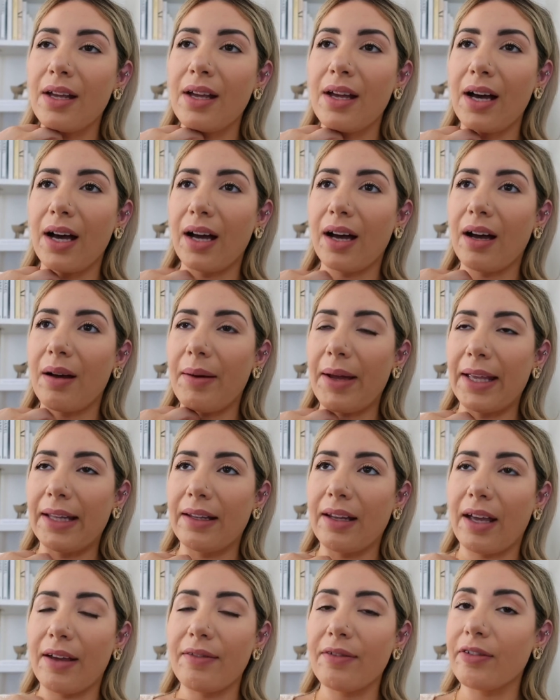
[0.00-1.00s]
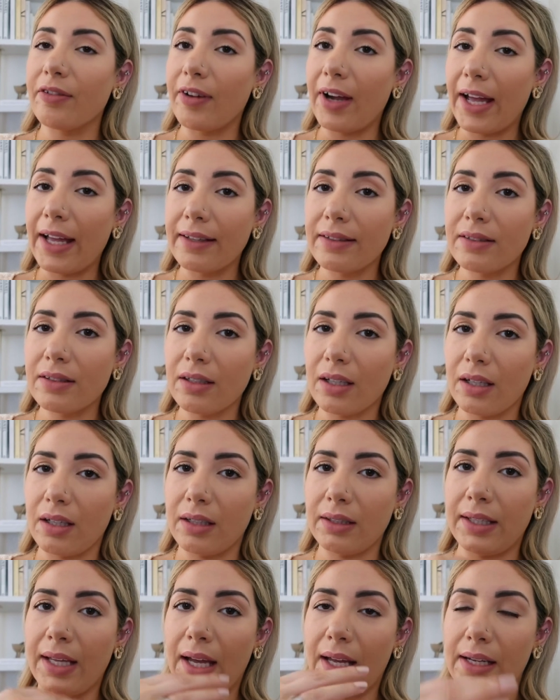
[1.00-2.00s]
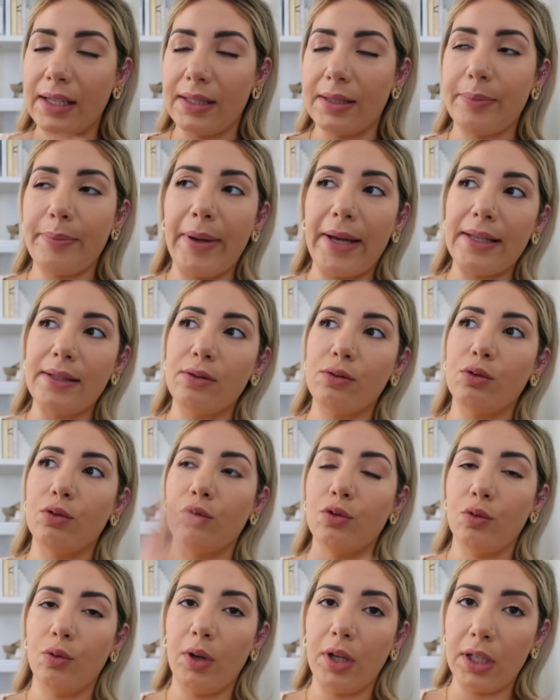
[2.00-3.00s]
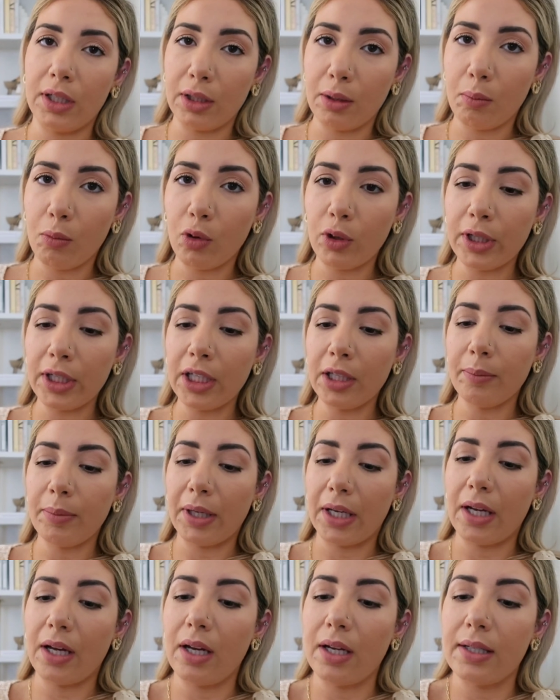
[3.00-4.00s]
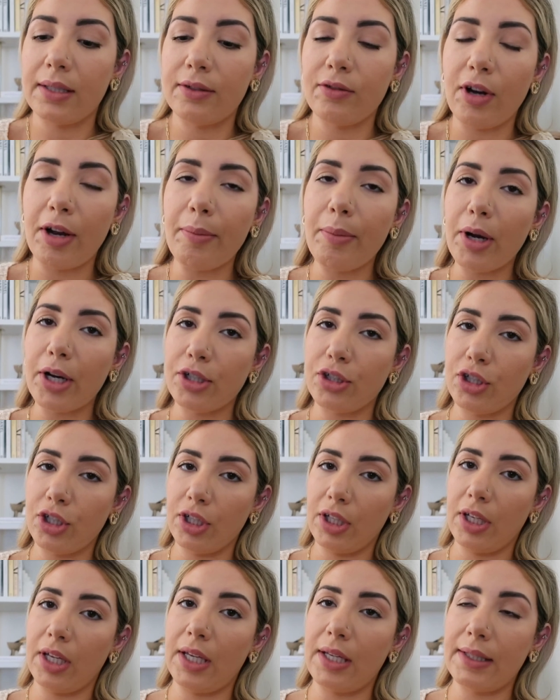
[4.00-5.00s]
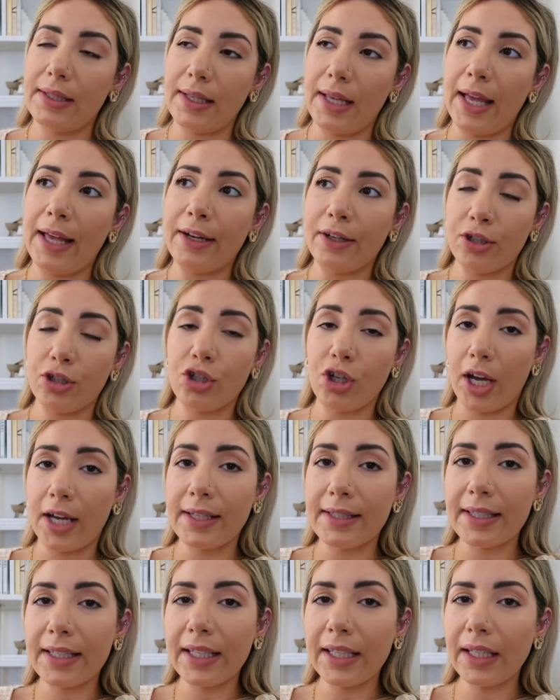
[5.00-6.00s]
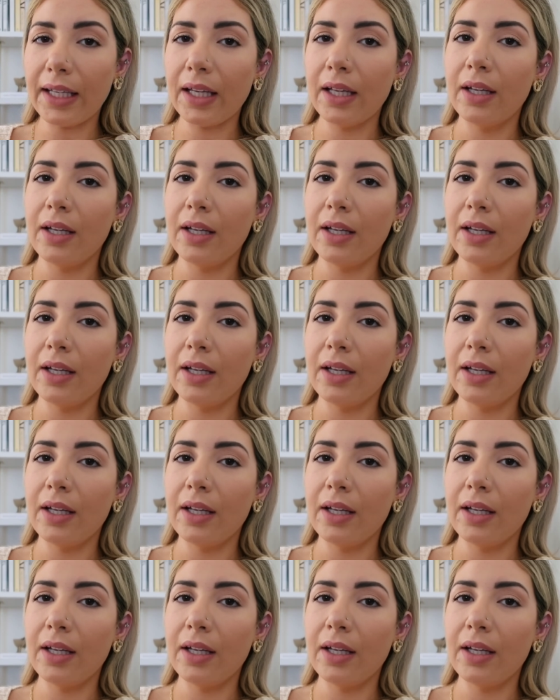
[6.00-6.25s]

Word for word: Uh, and I've read that it's best to do it in the morning because dry brushing is energizing.